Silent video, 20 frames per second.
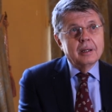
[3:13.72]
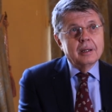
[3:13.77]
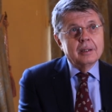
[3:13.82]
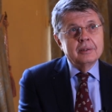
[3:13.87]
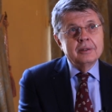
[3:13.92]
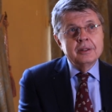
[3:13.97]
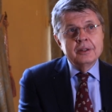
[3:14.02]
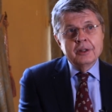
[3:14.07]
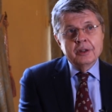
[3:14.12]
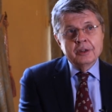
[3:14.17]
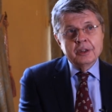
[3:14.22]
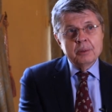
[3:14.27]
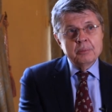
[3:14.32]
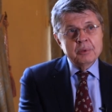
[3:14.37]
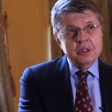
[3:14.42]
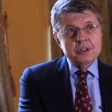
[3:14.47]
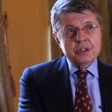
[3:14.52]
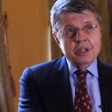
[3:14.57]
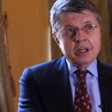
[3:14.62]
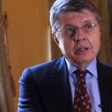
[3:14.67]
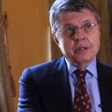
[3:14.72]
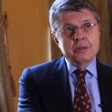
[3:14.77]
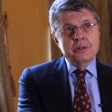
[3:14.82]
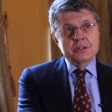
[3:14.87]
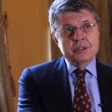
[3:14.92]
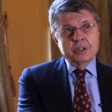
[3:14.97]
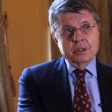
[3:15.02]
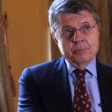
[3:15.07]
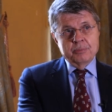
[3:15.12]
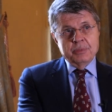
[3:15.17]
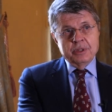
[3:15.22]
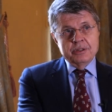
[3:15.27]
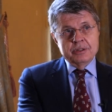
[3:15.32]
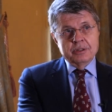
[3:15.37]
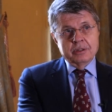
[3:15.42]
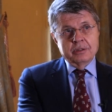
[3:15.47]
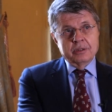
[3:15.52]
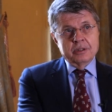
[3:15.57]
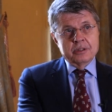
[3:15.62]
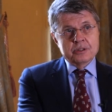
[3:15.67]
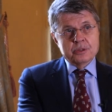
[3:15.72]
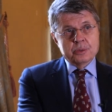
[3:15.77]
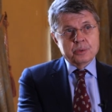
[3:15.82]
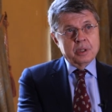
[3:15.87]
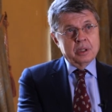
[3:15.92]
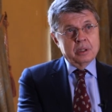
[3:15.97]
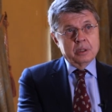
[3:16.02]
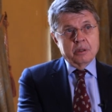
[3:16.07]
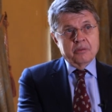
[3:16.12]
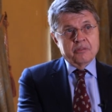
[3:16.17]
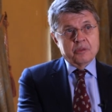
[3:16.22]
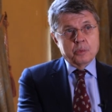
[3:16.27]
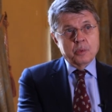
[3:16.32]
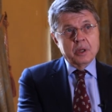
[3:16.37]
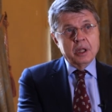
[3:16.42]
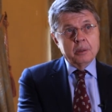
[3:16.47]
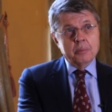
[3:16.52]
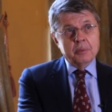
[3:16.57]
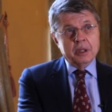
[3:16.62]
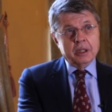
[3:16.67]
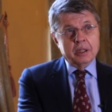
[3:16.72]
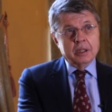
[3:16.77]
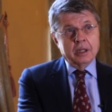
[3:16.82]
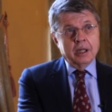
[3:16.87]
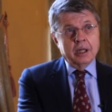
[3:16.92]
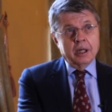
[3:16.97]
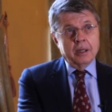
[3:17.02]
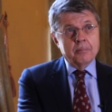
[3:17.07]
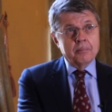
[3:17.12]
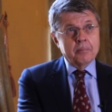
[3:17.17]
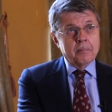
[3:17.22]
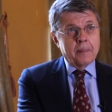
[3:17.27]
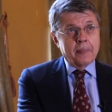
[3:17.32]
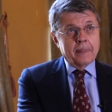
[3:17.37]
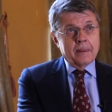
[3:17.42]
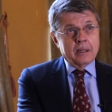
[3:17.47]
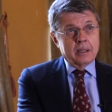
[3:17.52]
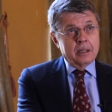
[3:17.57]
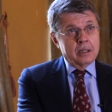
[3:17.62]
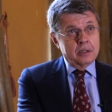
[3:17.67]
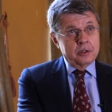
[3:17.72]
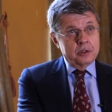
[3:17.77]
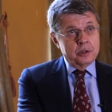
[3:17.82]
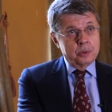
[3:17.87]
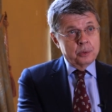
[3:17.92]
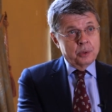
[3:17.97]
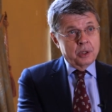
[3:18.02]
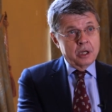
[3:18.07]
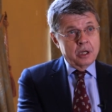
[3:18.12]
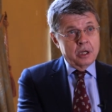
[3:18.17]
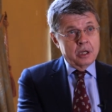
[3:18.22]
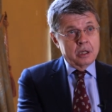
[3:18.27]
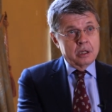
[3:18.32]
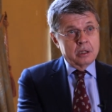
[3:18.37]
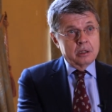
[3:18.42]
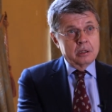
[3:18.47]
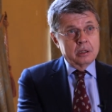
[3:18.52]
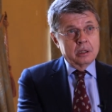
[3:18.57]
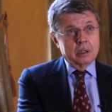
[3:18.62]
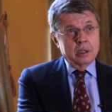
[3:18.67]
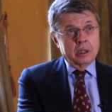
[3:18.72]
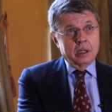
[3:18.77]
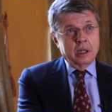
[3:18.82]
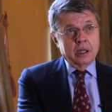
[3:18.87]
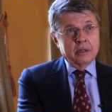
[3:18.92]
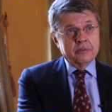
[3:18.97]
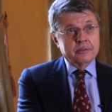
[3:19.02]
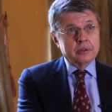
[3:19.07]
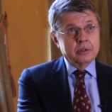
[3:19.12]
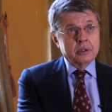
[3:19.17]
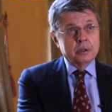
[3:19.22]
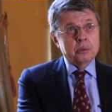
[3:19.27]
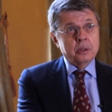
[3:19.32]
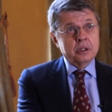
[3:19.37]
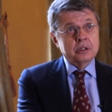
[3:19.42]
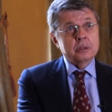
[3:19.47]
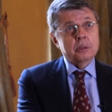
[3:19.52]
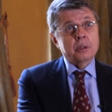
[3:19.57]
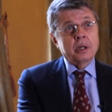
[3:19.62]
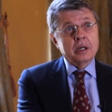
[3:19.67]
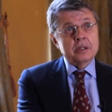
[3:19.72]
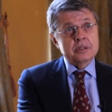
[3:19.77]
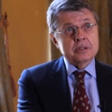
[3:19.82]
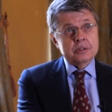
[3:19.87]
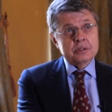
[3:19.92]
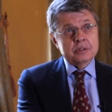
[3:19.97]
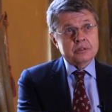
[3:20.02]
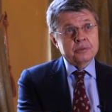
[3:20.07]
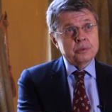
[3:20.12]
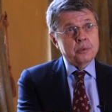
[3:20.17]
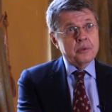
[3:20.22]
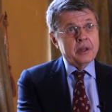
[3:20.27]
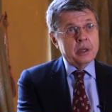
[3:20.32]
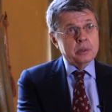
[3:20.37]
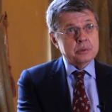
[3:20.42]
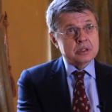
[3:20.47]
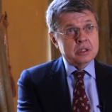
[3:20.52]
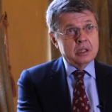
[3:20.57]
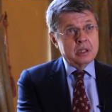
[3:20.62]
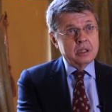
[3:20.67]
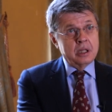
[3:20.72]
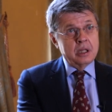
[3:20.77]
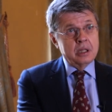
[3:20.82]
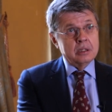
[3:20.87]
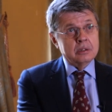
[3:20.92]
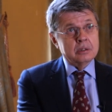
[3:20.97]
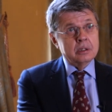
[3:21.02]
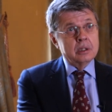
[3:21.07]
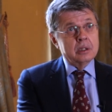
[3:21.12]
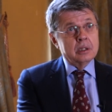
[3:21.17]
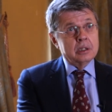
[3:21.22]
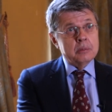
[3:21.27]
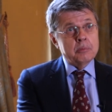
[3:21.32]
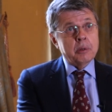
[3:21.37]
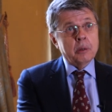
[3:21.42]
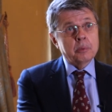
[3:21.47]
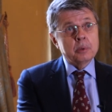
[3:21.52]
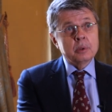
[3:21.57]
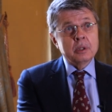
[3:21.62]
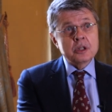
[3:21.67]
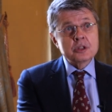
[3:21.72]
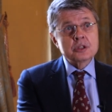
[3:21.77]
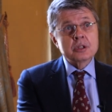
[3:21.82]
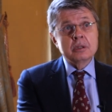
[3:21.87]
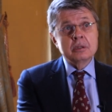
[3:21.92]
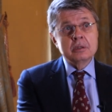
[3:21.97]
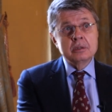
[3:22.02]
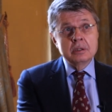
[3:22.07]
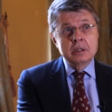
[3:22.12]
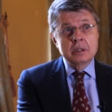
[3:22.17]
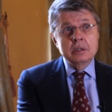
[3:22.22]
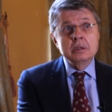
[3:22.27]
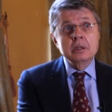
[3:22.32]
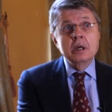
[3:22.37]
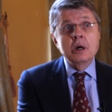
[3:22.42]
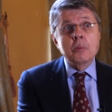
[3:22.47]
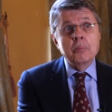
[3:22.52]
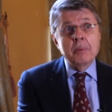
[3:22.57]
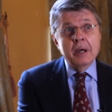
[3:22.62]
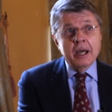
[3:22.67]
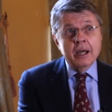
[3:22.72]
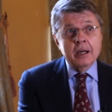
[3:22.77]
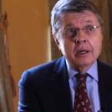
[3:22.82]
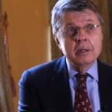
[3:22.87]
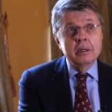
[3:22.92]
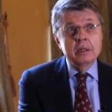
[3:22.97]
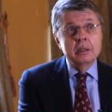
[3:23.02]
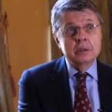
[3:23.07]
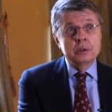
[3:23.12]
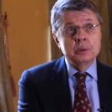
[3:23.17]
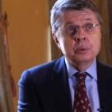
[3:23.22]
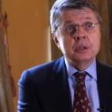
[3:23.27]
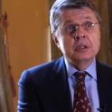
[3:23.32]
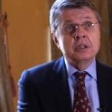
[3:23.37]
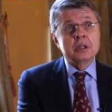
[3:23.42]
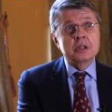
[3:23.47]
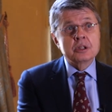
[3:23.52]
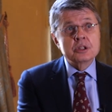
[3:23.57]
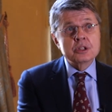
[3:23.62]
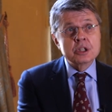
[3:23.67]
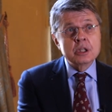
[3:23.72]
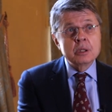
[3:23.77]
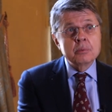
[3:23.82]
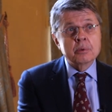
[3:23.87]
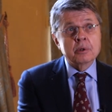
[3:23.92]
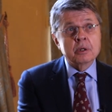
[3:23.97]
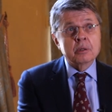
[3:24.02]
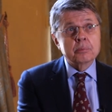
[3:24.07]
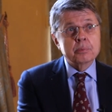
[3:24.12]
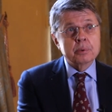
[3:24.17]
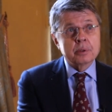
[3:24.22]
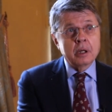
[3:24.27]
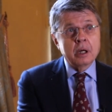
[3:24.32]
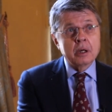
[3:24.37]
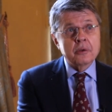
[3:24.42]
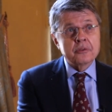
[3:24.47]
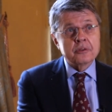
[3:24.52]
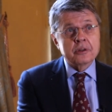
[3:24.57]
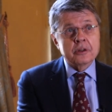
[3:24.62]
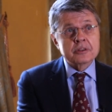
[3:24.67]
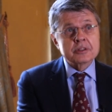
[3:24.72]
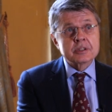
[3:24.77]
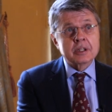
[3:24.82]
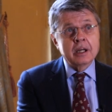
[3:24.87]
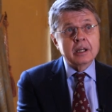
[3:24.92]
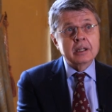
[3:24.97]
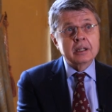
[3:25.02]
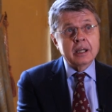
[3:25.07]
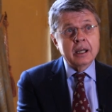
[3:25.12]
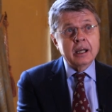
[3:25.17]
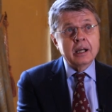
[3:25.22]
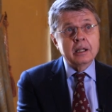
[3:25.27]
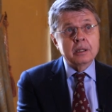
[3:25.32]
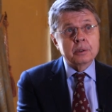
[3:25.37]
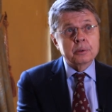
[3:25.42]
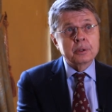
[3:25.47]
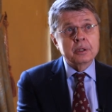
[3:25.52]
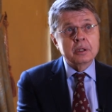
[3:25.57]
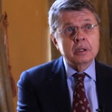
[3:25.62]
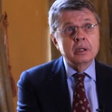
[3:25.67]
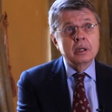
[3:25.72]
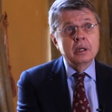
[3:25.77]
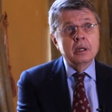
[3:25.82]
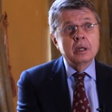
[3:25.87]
The economic challenge in obesity is really overwhelming. In the UK, after the great crisis of 2008, the population did go back to eating cheaper, processed, high-calorie,